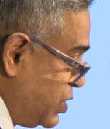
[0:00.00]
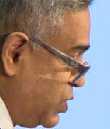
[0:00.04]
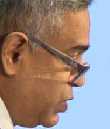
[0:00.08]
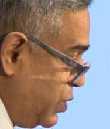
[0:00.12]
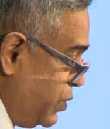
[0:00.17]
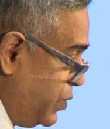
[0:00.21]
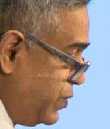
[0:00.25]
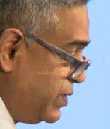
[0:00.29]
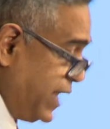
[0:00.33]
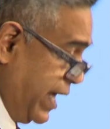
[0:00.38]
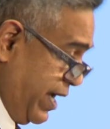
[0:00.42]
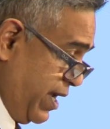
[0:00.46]
2
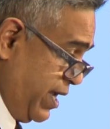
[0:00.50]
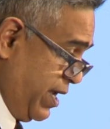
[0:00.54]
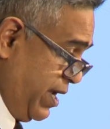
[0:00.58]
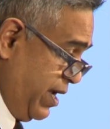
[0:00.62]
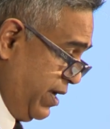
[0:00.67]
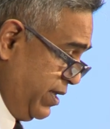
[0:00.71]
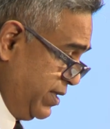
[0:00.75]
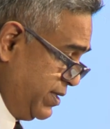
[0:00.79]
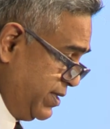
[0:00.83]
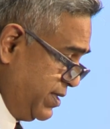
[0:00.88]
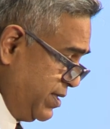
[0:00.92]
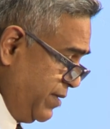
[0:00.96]

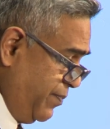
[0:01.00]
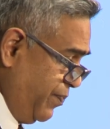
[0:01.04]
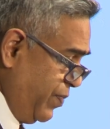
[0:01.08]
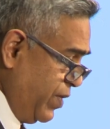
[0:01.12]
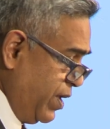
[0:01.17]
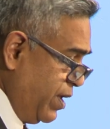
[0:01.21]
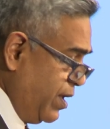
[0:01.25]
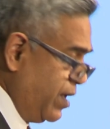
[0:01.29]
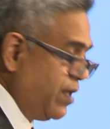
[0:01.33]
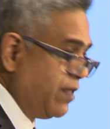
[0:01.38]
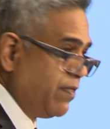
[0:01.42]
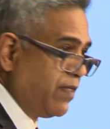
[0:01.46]
decades.
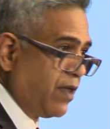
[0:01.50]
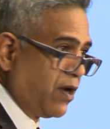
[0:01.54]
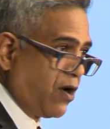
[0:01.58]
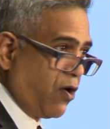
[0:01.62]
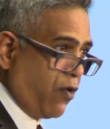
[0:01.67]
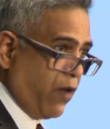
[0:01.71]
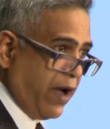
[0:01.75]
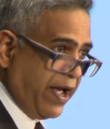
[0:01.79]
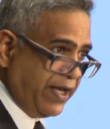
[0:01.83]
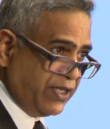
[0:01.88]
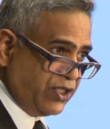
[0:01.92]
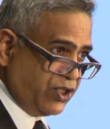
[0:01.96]
The
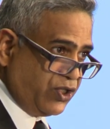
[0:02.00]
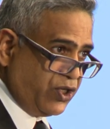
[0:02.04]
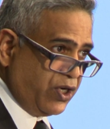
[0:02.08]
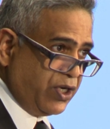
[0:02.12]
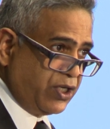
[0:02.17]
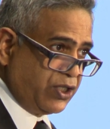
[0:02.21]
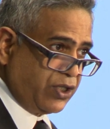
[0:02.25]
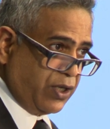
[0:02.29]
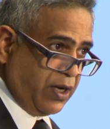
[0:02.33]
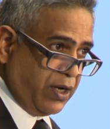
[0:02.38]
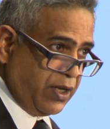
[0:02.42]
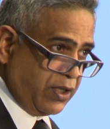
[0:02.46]

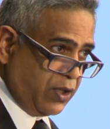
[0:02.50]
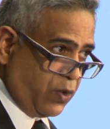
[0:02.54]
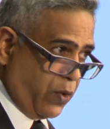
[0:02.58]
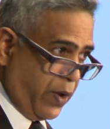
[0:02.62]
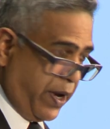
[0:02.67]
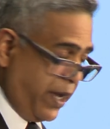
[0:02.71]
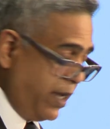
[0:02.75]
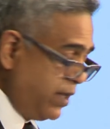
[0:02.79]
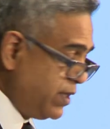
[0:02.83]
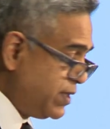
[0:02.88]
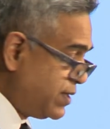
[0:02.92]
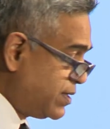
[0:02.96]
Christchurch
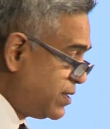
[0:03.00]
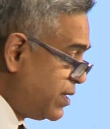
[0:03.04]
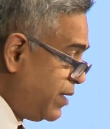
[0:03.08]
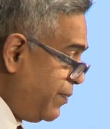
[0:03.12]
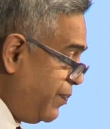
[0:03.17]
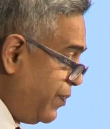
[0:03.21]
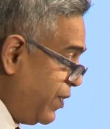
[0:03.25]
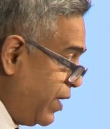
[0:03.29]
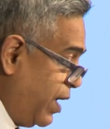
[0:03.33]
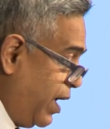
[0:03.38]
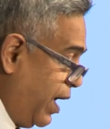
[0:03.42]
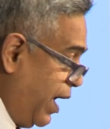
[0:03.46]
earthquakes
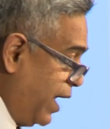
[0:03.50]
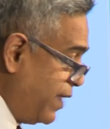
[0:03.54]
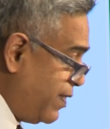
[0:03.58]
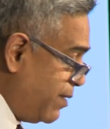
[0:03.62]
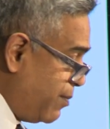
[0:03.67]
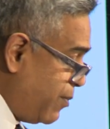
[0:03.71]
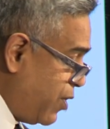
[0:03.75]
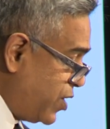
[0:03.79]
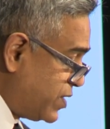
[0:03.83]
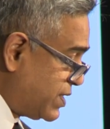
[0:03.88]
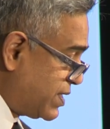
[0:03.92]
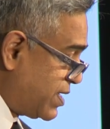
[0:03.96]
and the
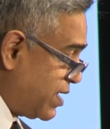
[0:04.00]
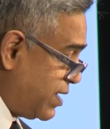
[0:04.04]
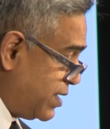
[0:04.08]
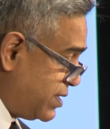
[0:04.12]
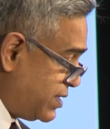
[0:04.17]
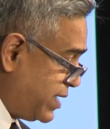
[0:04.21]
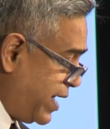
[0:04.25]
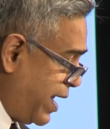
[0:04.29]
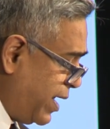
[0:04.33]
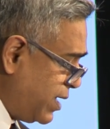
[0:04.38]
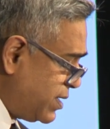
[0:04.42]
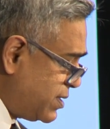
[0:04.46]
mosque
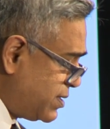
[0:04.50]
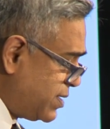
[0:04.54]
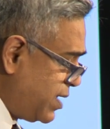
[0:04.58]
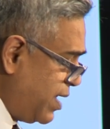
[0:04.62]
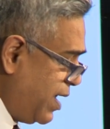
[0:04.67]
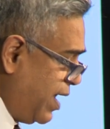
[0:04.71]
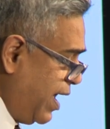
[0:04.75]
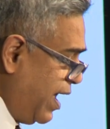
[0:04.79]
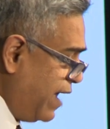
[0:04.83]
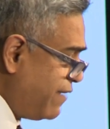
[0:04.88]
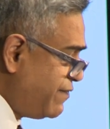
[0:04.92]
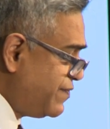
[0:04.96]
attacks
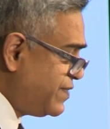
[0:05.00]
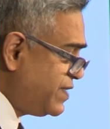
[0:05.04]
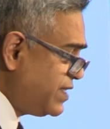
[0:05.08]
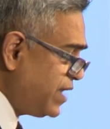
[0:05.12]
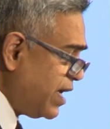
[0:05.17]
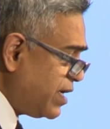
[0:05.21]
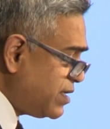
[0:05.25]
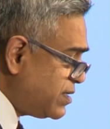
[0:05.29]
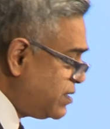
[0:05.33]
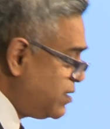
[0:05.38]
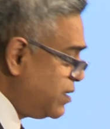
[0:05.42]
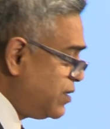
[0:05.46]
have
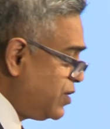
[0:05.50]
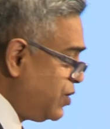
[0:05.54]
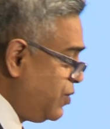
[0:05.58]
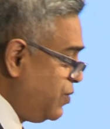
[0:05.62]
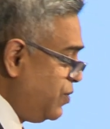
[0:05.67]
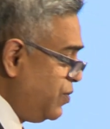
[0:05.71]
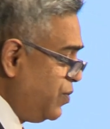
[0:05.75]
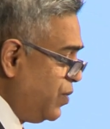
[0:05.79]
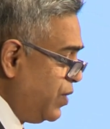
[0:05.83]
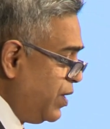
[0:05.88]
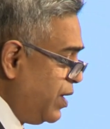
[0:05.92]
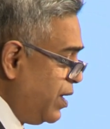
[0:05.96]
tested
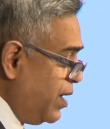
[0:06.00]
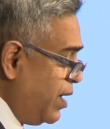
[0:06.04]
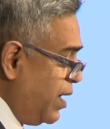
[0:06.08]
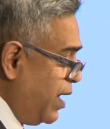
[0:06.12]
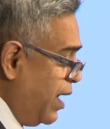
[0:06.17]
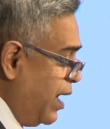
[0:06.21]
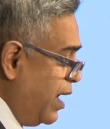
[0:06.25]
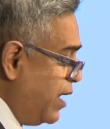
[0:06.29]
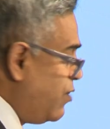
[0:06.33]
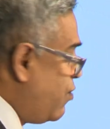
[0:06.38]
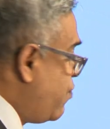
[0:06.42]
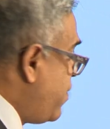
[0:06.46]
you
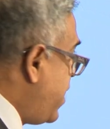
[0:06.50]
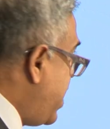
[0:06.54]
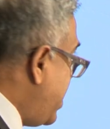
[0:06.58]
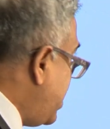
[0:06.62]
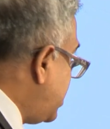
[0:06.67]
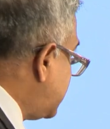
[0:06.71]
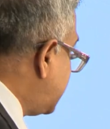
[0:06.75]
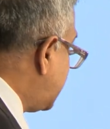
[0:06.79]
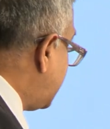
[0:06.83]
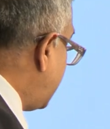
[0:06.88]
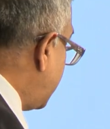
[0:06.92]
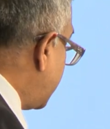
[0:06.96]
and
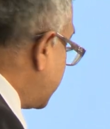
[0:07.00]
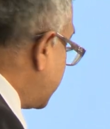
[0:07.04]
raised your